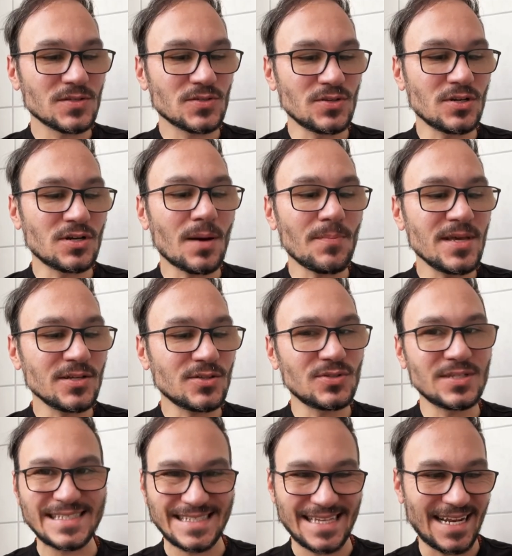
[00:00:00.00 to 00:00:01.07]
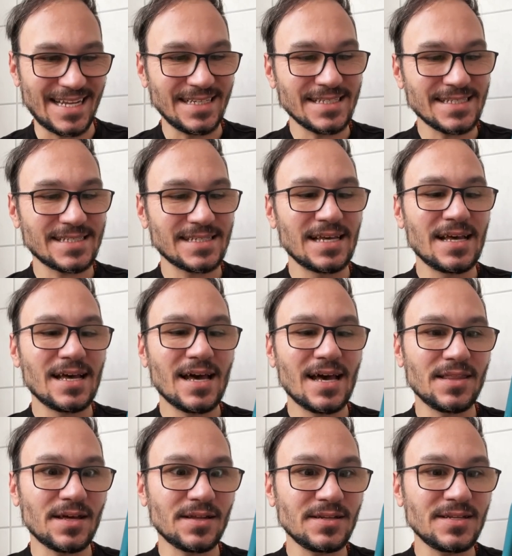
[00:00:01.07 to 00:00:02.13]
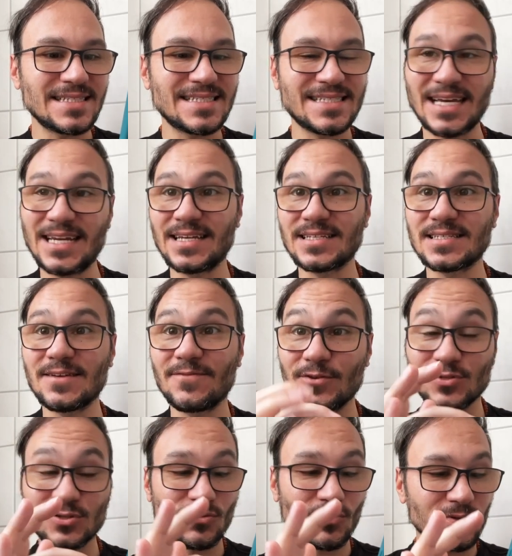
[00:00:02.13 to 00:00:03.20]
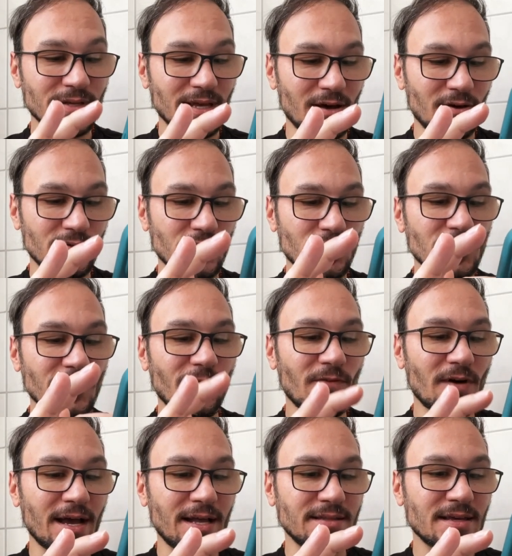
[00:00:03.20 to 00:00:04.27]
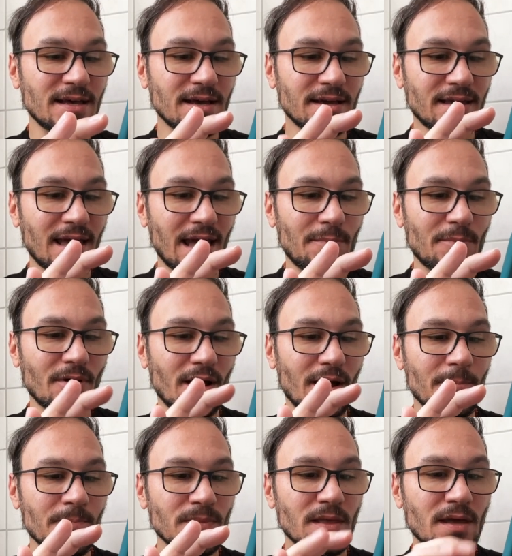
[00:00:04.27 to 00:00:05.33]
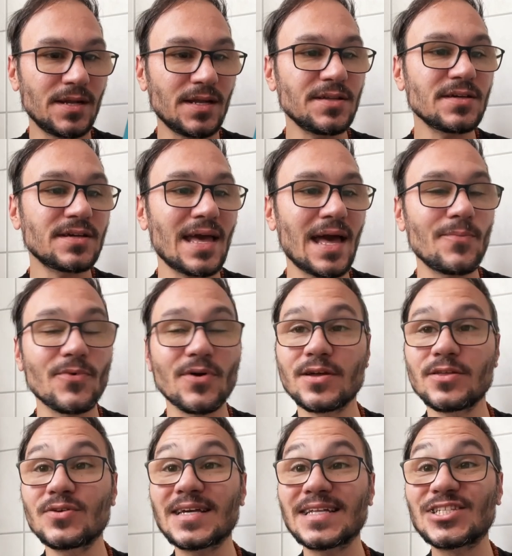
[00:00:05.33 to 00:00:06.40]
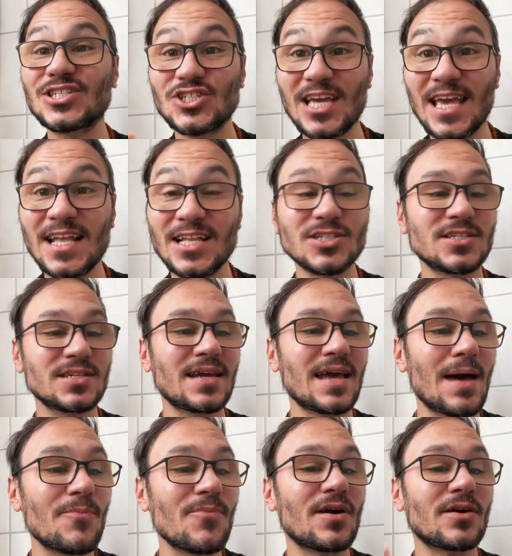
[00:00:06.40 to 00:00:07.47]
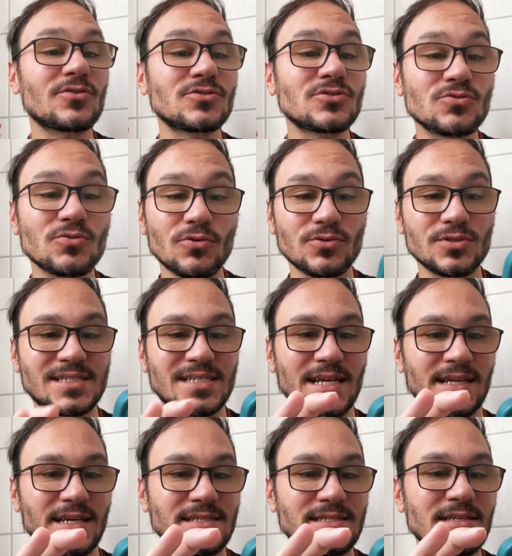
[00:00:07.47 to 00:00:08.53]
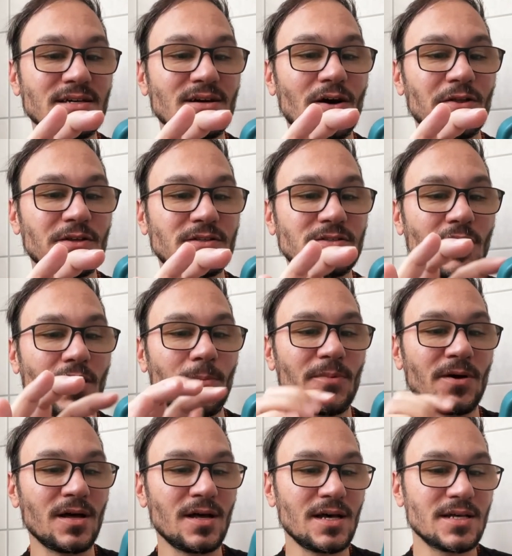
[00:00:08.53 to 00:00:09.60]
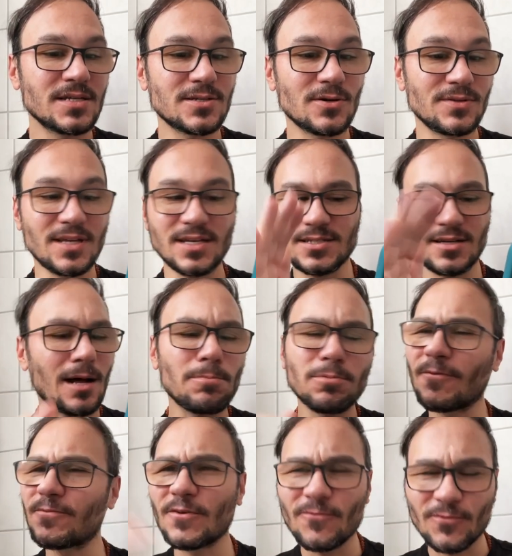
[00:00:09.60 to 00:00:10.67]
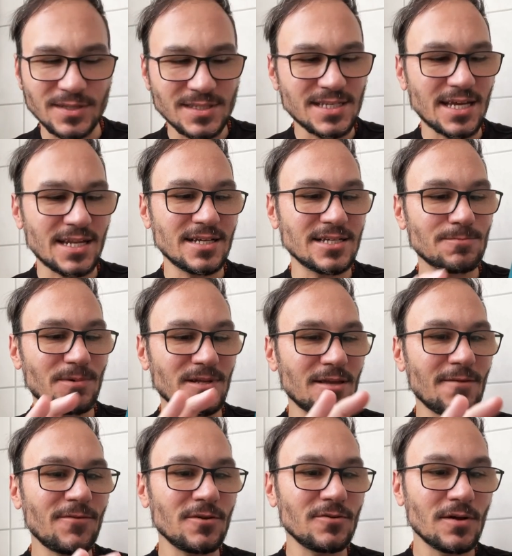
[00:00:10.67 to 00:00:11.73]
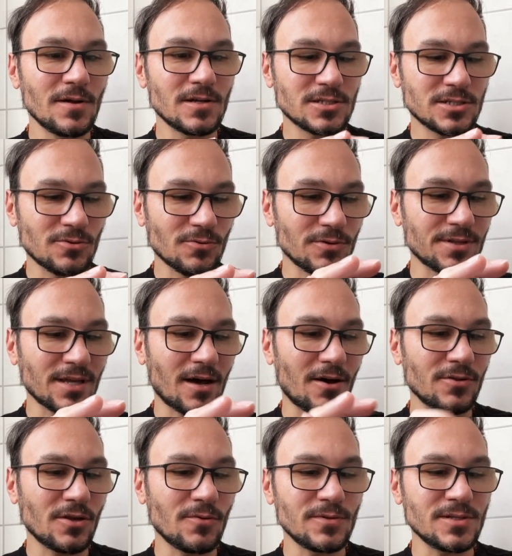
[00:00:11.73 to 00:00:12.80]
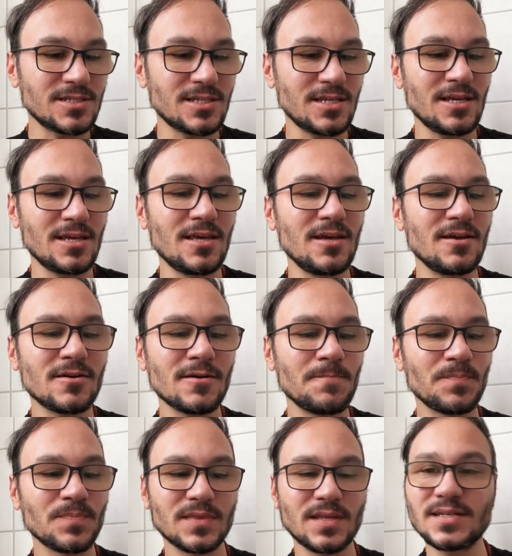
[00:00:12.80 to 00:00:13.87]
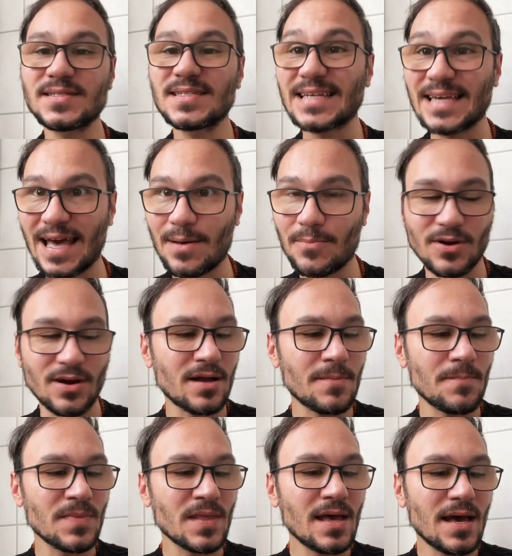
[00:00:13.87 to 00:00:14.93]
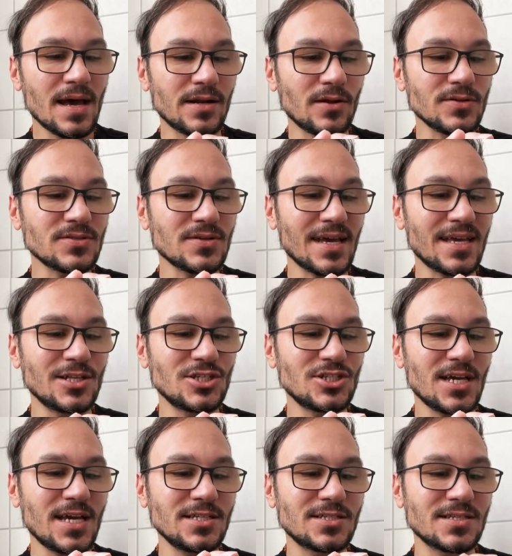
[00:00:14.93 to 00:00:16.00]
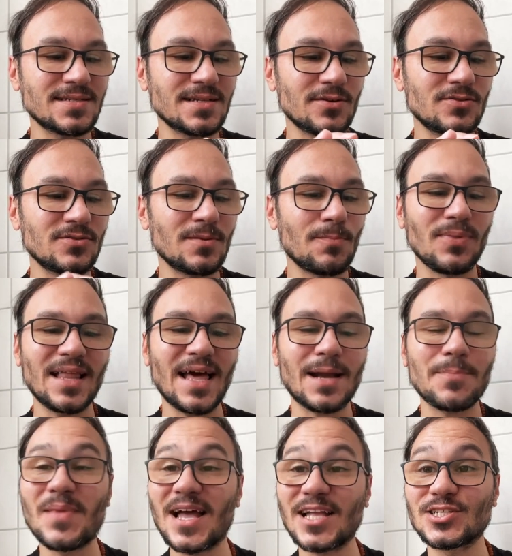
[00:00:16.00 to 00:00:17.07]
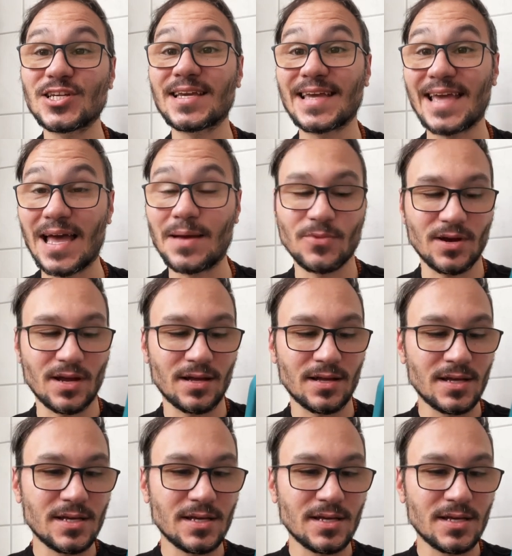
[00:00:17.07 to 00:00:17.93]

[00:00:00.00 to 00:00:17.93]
So you come here to the settings, and under the settings, if you scroll down, you will find camera. And under camera, you can change the camera control settings here on the top. So there's a couple of different settings, but if you scroll down, you will see here, there's the camera. And also I can change this now to the Blackmagic camera.